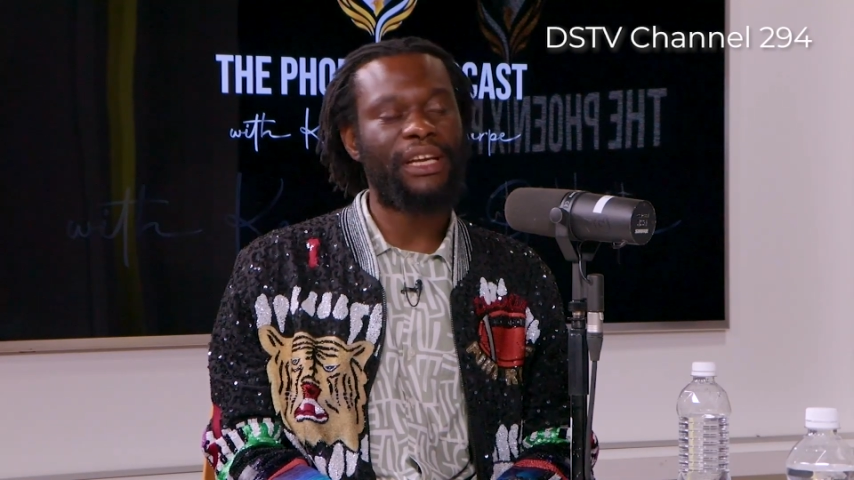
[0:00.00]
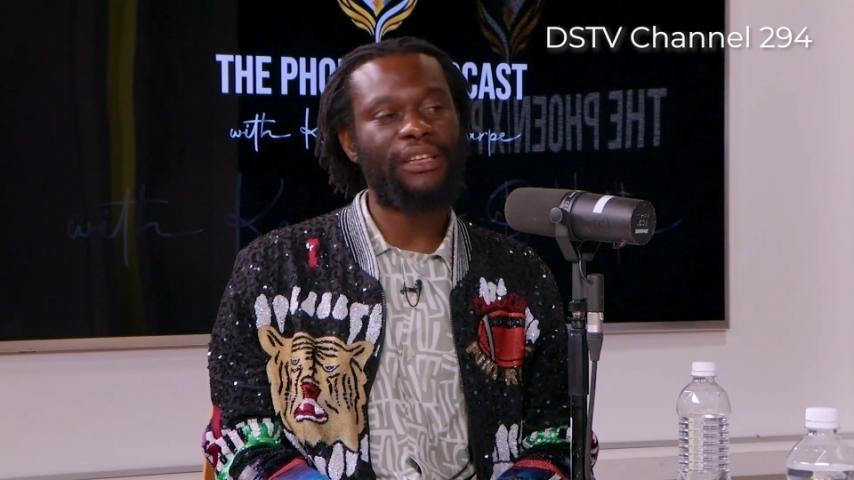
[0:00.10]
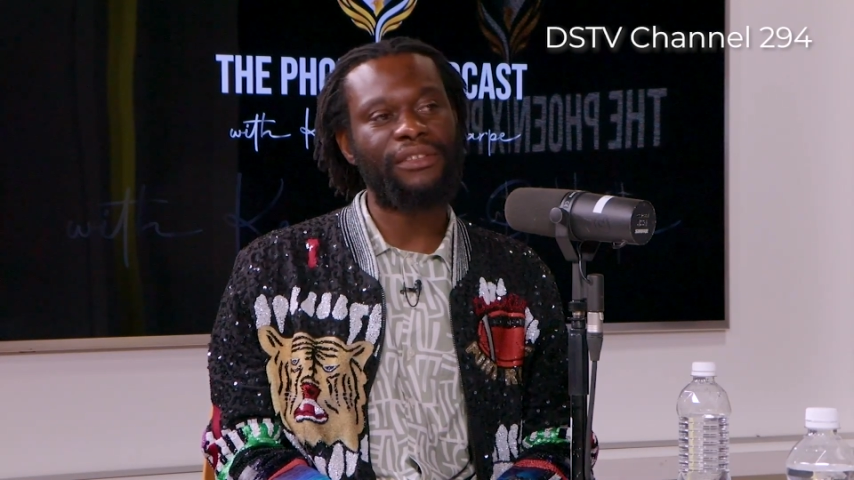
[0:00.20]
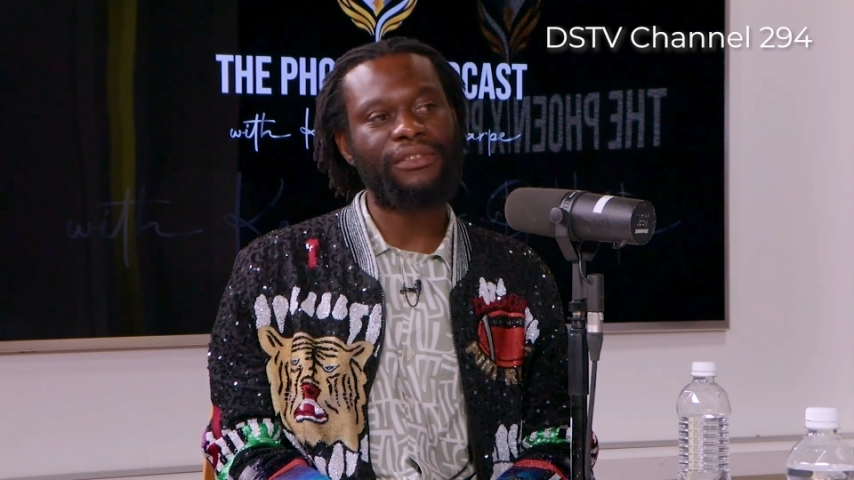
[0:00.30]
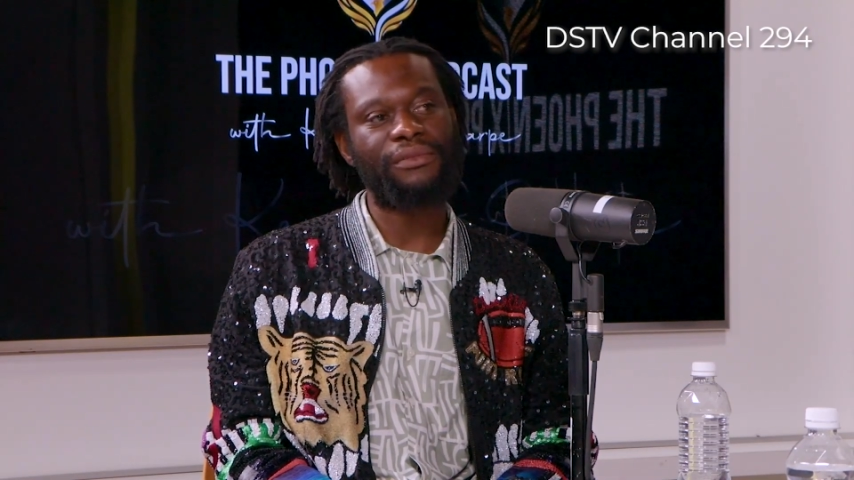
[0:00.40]

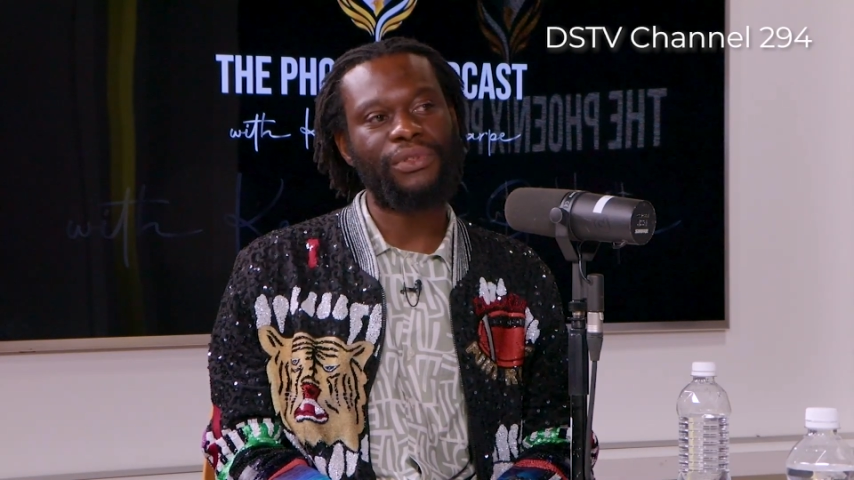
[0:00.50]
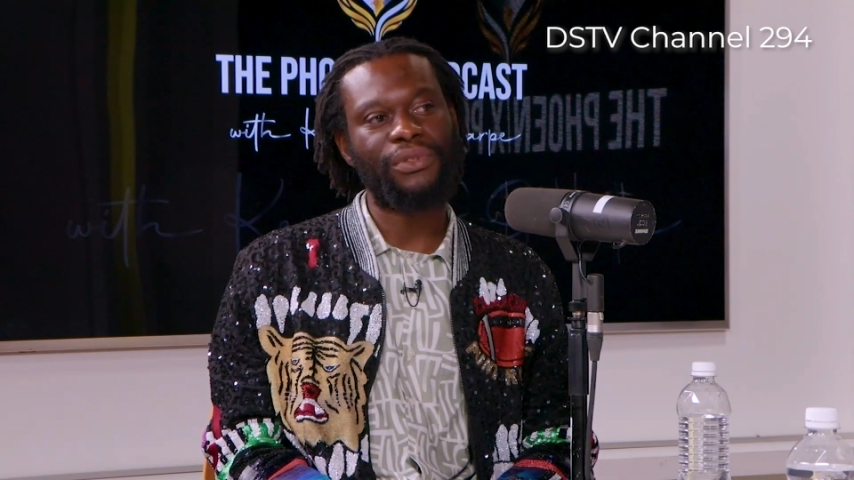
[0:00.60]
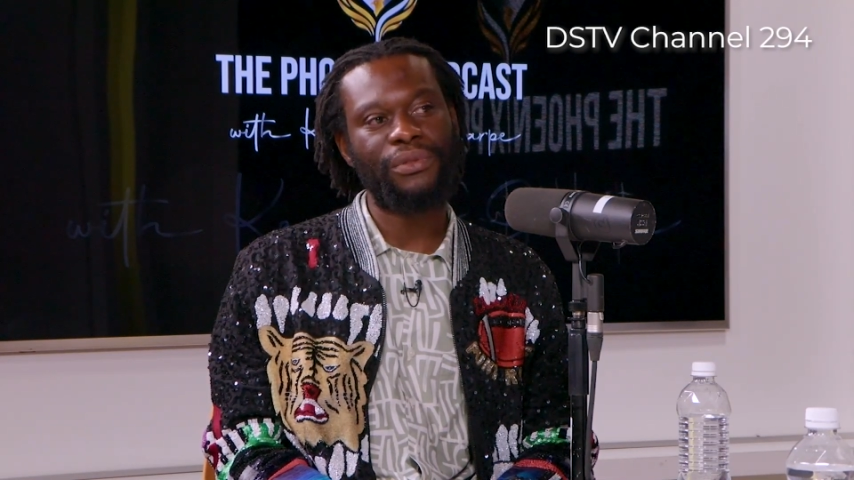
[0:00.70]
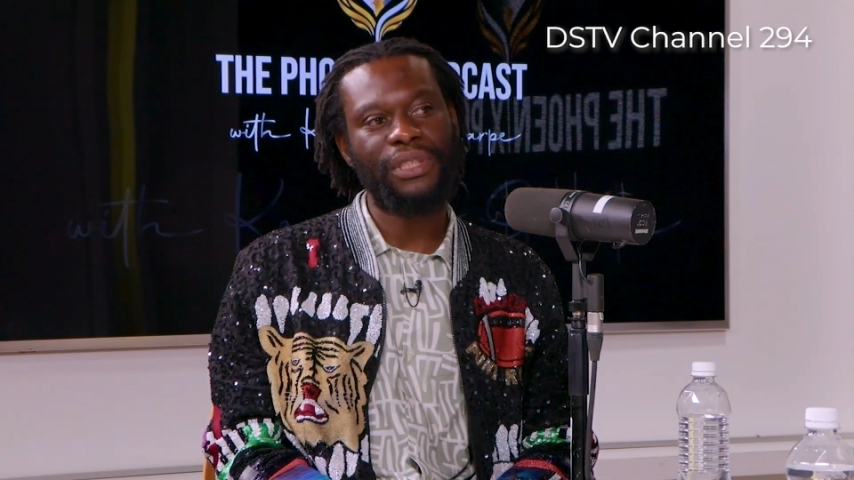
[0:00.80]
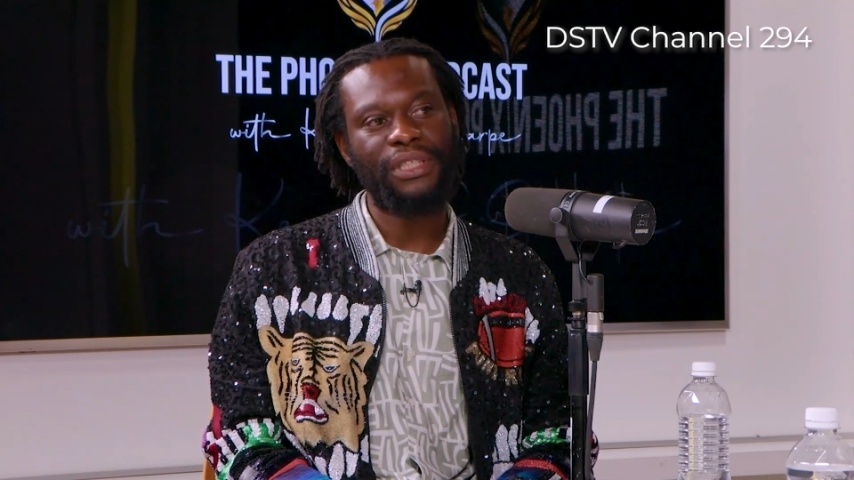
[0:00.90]
artist for
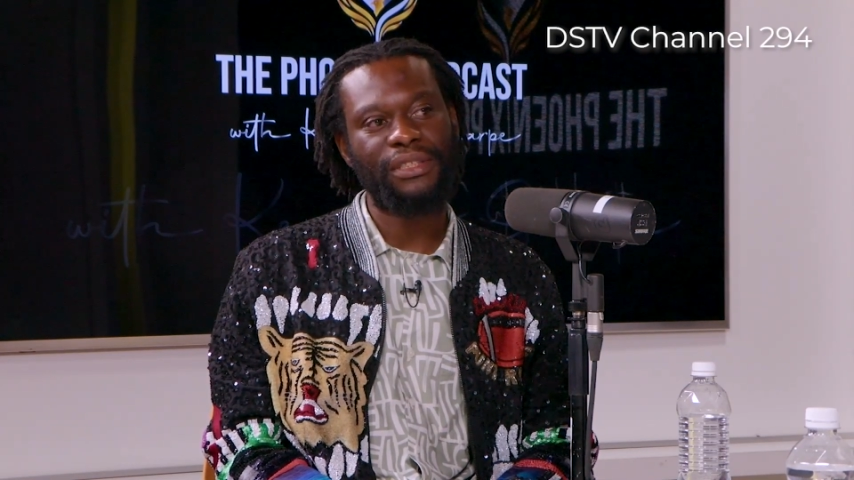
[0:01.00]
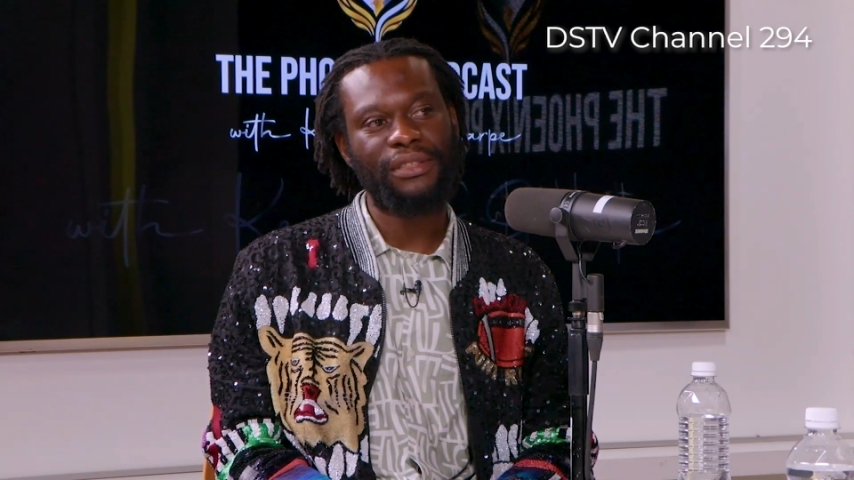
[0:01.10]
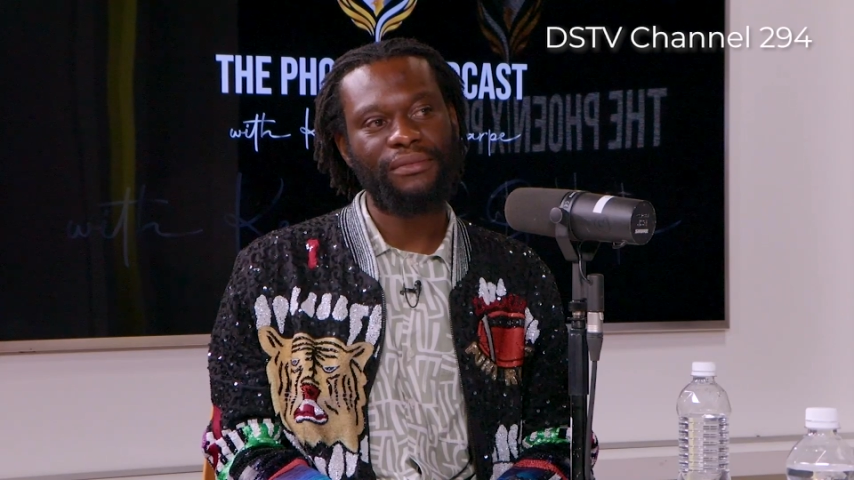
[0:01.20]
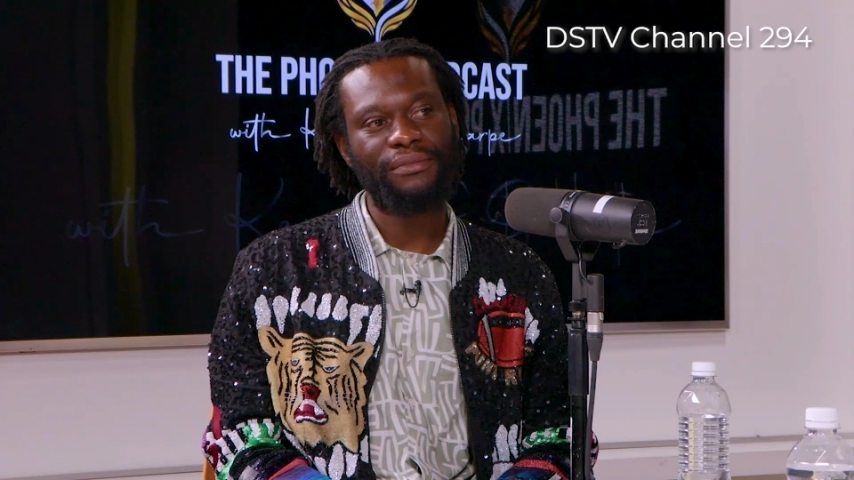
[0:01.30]
2 years.